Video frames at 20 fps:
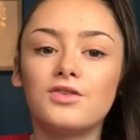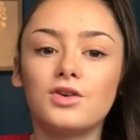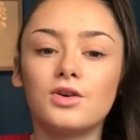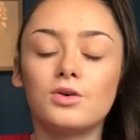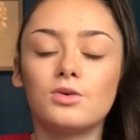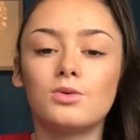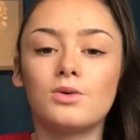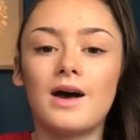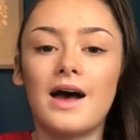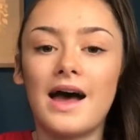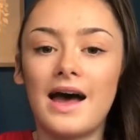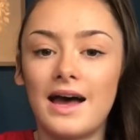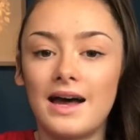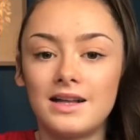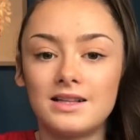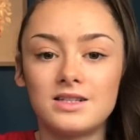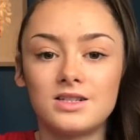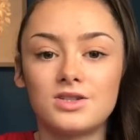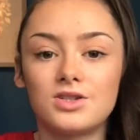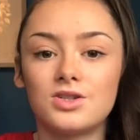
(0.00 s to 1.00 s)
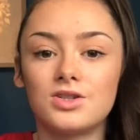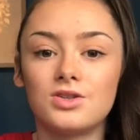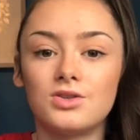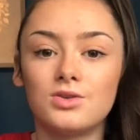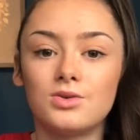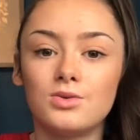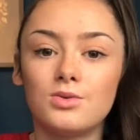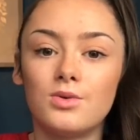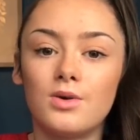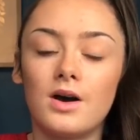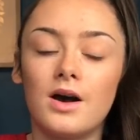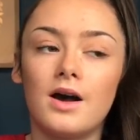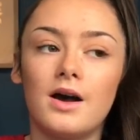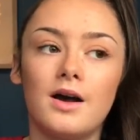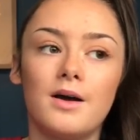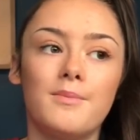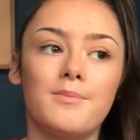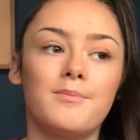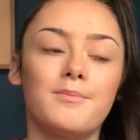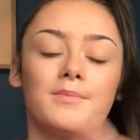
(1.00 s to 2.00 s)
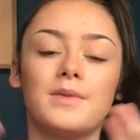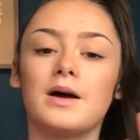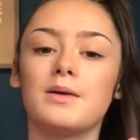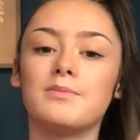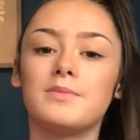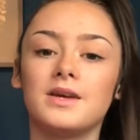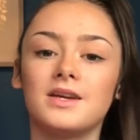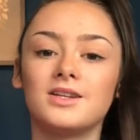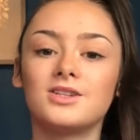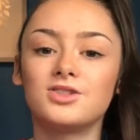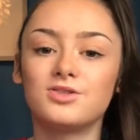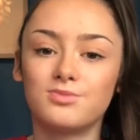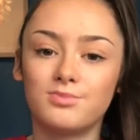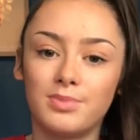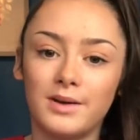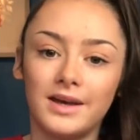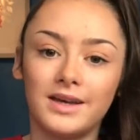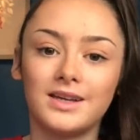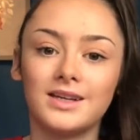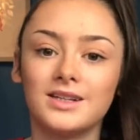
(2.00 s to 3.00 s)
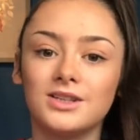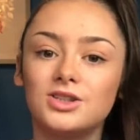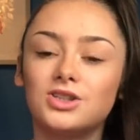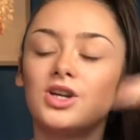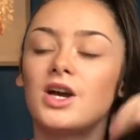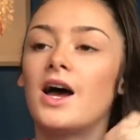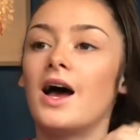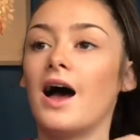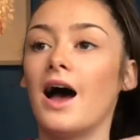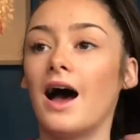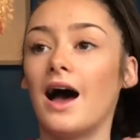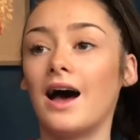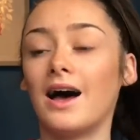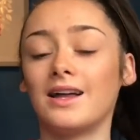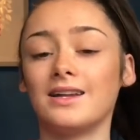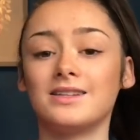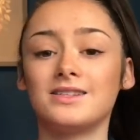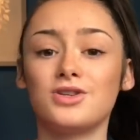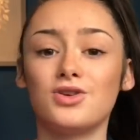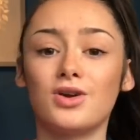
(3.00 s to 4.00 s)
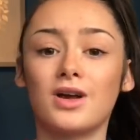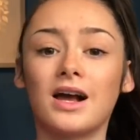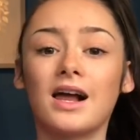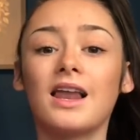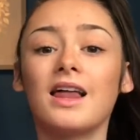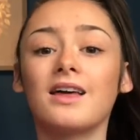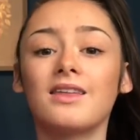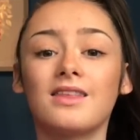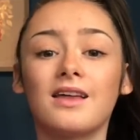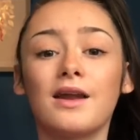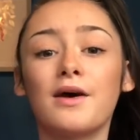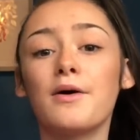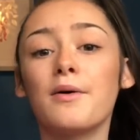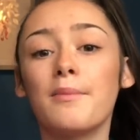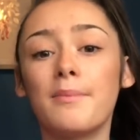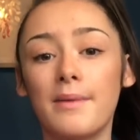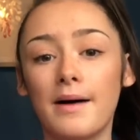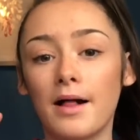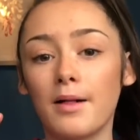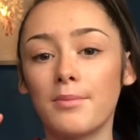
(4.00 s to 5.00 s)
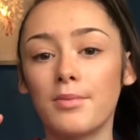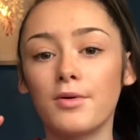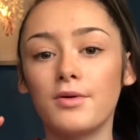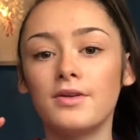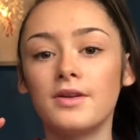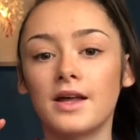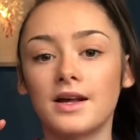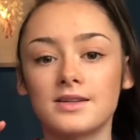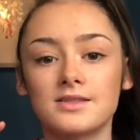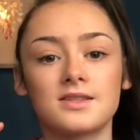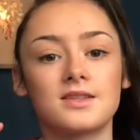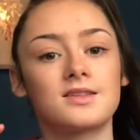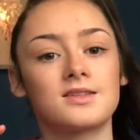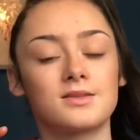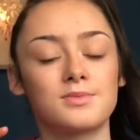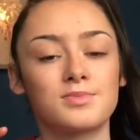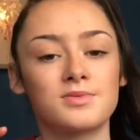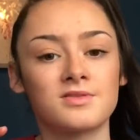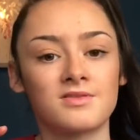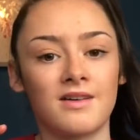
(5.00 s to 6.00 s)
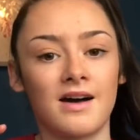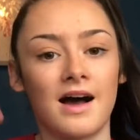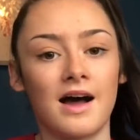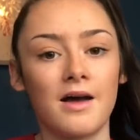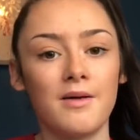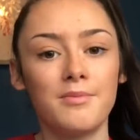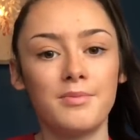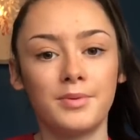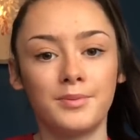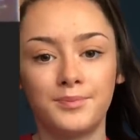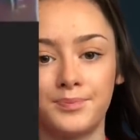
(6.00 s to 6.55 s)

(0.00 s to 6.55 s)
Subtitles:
If you head to my main page and you click the little bell button next to the subscribe,